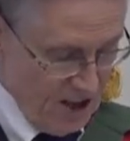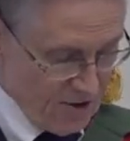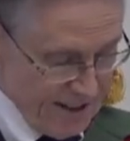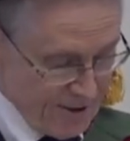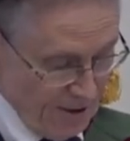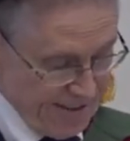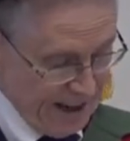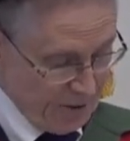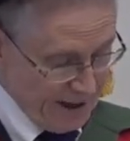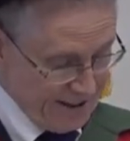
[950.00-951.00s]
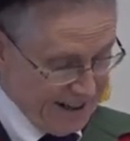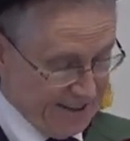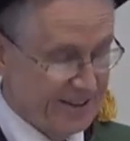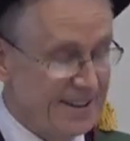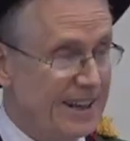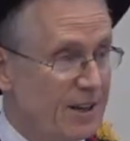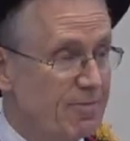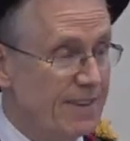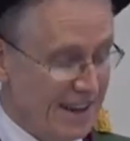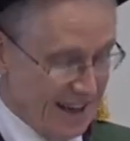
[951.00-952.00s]
So let's all celebrate together today.
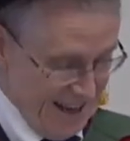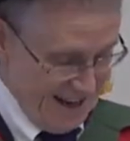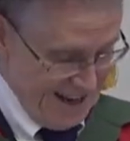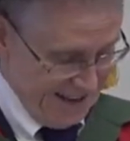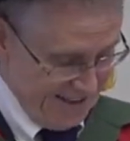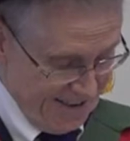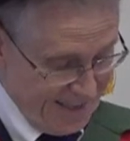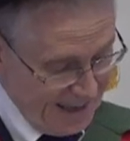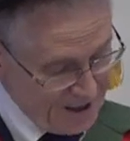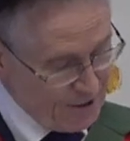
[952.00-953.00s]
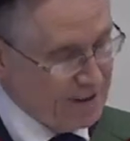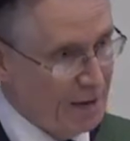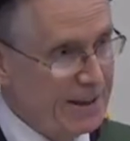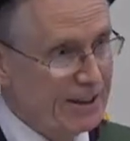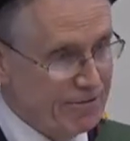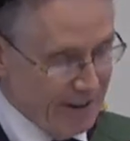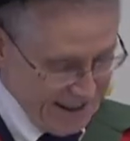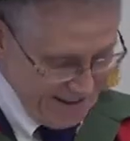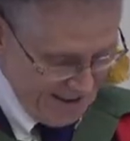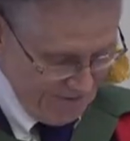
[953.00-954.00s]
Let's thank your family and
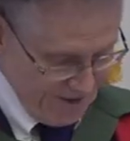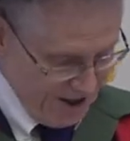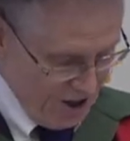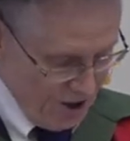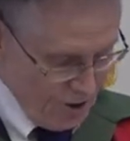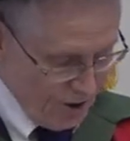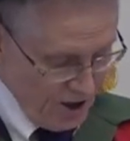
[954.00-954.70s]
friends who